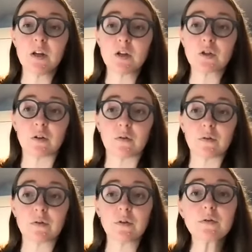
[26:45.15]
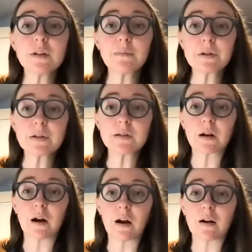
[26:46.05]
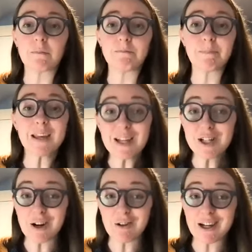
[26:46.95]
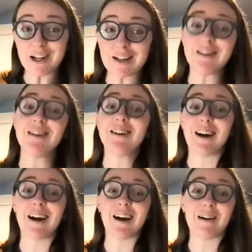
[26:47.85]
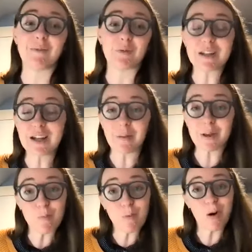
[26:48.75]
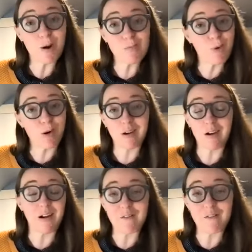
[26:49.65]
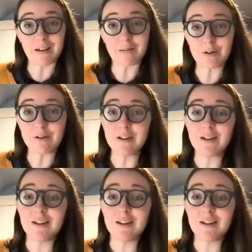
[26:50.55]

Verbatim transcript: So those numbers are being generated, um, they're becoming more and more available.